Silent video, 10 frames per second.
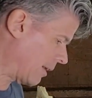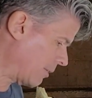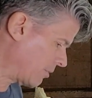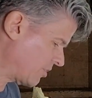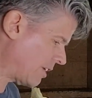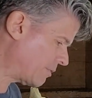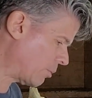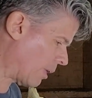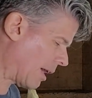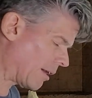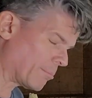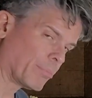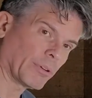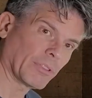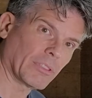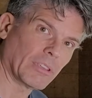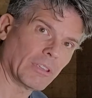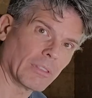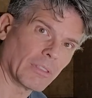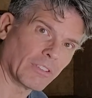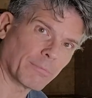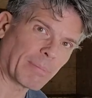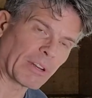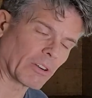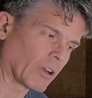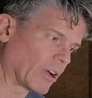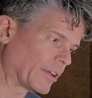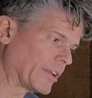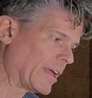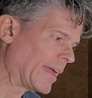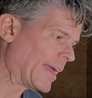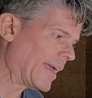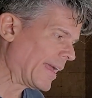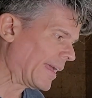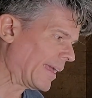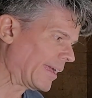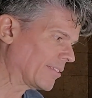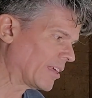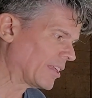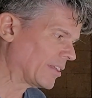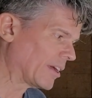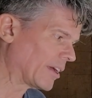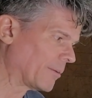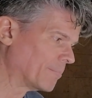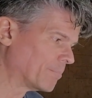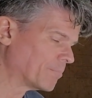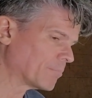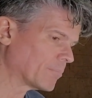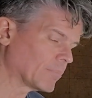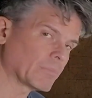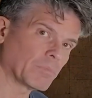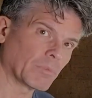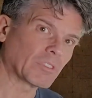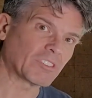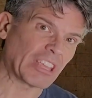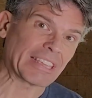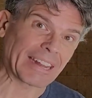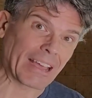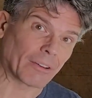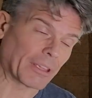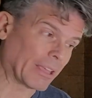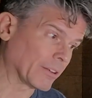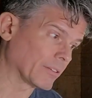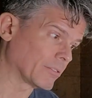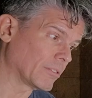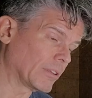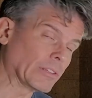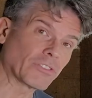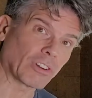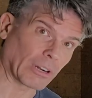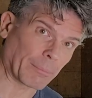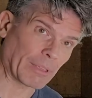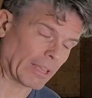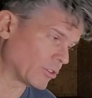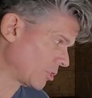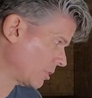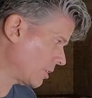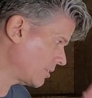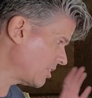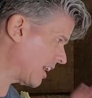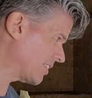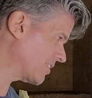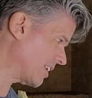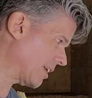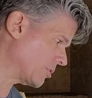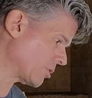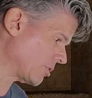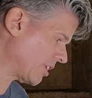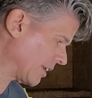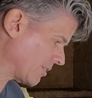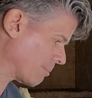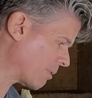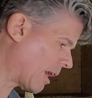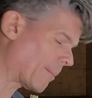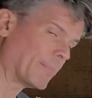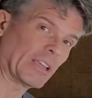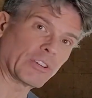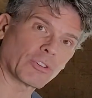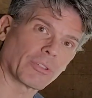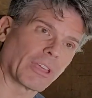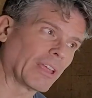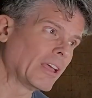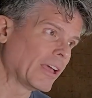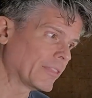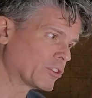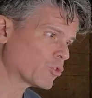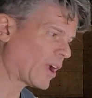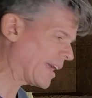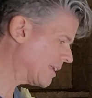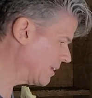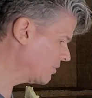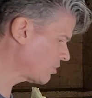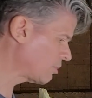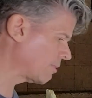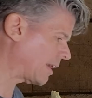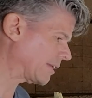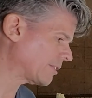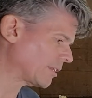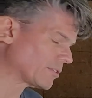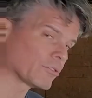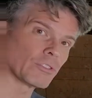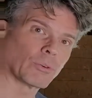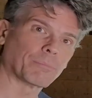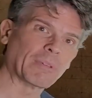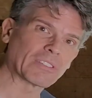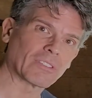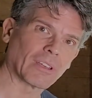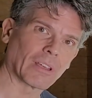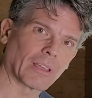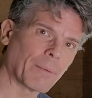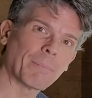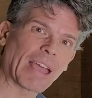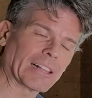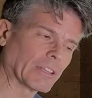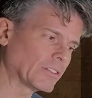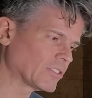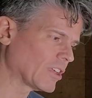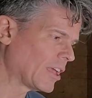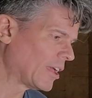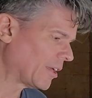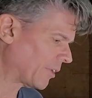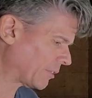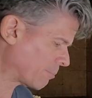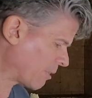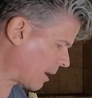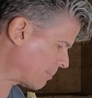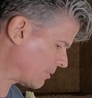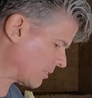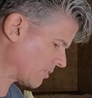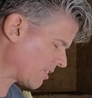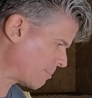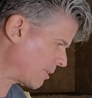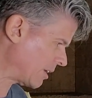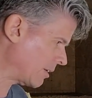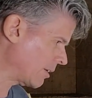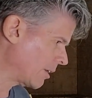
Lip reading: safety wire, put the spinner on, and then take it out and start up the engine, test the engine, test the prop, make sure that the tracking is correct, that there's no imbalance, that the prop isn't slipping.